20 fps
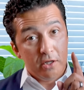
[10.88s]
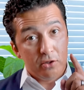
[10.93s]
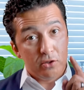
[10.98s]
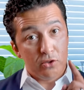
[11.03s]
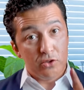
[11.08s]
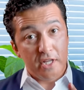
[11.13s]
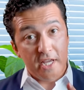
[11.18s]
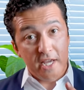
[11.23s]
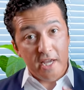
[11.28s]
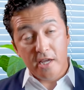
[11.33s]

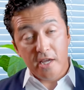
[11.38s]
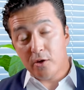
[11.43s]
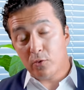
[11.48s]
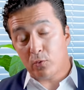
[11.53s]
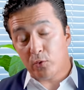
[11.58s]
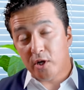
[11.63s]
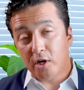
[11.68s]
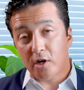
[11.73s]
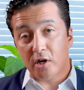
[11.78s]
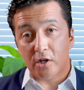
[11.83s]
Today
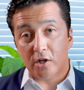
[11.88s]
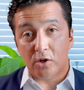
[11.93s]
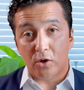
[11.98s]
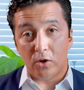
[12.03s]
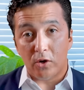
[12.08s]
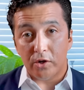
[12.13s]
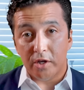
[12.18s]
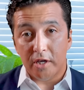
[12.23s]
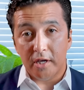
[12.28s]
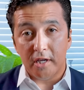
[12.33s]
we are
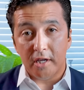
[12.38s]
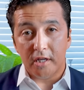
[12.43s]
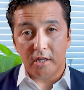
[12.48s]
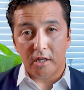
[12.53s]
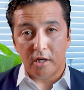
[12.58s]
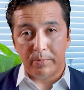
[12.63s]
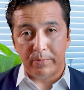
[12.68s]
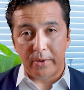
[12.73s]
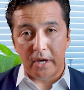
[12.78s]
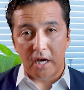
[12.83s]
talking
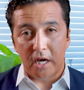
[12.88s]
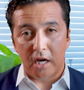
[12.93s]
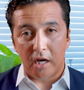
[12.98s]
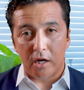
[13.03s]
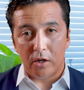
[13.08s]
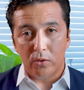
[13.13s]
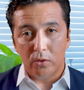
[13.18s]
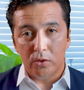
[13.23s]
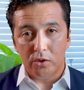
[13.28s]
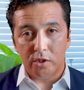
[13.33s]

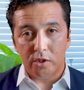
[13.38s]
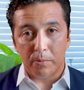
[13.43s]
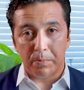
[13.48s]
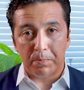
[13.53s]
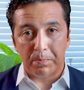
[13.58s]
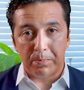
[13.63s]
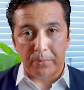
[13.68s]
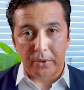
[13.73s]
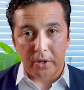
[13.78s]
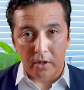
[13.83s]
about
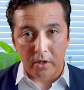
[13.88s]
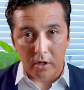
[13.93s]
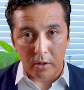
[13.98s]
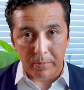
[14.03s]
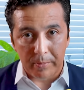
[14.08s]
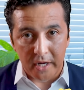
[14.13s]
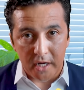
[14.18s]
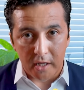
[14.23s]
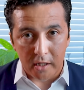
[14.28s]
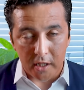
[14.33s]
bitter
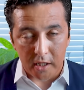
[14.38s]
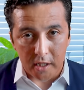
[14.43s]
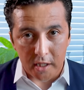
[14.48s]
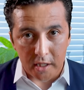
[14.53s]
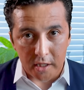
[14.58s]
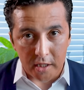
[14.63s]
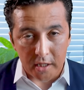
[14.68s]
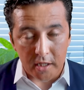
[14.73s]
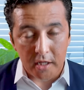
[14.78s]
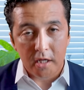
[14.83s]

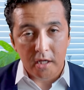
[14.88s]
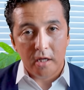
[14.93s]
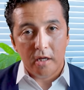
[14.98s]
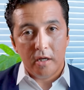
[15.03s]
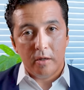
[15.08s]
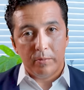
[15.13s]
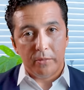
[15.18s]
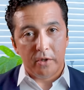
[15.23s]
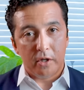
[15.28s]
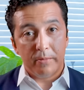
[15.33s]
melon.
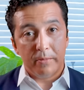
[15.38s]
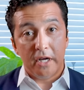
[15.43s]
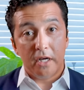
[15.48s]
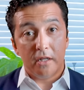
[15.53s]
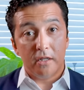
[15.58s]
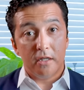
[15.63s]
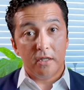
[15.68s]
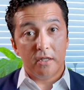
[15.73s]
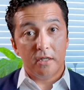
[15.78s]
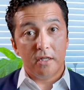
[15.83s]
Bitter
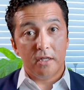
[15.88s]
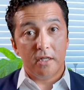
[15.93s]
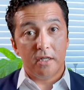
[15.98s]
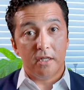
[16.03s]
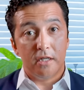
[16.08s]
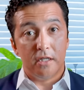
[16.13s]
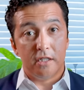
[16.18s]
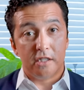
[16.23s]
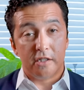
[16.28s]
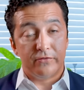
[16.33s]
melon
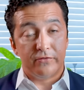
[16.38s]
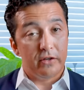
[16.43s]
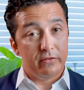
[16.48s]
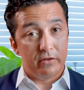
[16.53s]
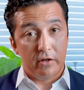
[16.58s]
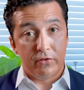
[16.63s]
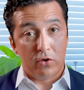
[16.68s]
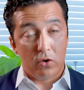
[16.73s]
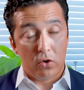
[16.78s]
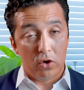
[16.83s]
is, if you've
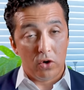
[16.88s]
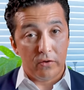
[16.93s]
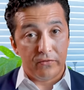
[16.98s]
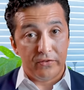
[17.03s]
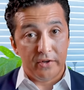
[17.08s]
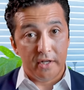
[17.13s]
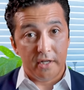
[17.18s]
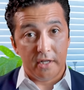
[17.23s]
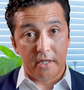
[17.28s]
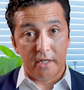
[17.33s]
never heard
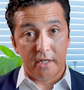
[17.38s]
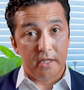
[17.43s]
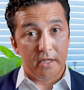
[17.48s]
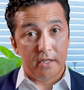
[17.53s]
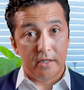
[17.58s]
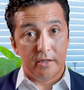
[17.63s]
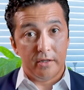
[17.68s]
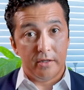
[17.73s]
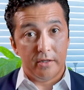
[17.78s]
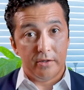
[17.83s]
of it,
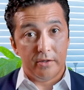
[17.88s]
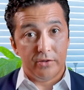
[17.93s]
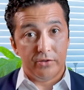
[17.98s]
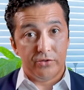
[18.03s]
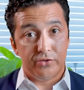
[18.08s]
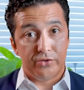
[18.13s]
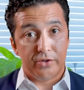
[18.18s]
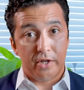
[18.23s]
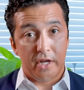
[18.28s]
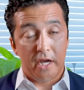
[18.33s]

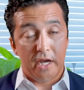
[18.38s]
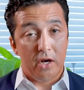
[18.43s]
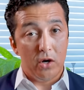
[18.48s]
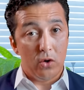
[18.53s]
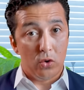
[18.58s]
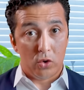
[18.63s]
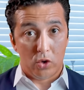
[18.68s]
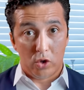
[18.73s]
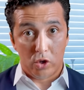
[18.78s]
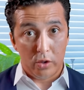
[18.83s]
is an
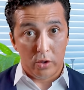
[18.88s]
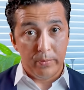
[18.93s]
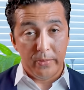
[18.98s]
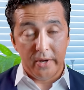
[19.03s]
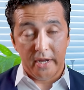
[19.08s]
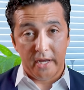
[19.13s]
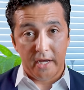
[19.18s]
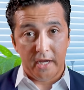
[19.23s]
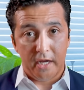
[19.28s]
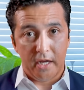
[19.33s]
herb.
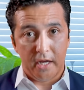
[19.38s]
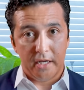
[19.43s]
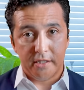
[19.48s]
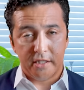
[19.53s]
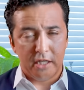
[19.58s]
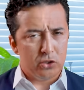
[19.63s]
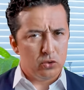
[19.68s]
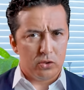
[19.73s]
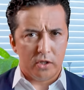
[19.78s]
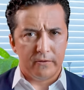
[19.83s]
Uh,
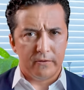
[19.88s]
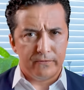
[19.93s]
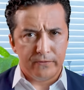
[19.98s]
it's actually a